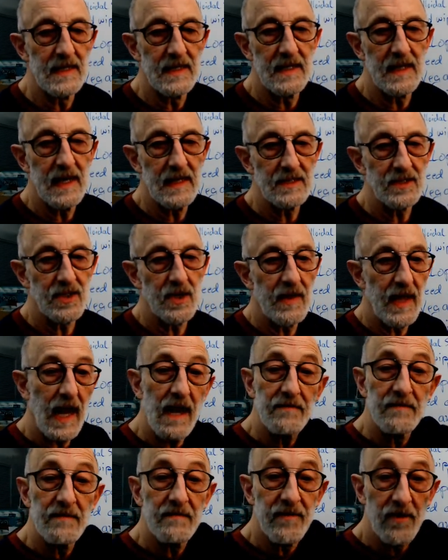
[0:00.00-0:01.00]
And so they have
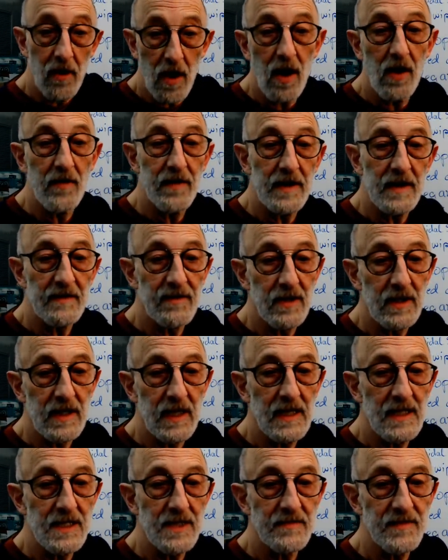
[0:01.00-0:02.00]
them for all the different
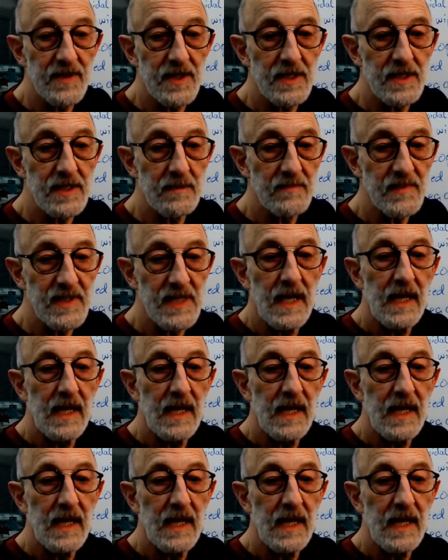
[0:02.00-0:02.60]
kinds of systems.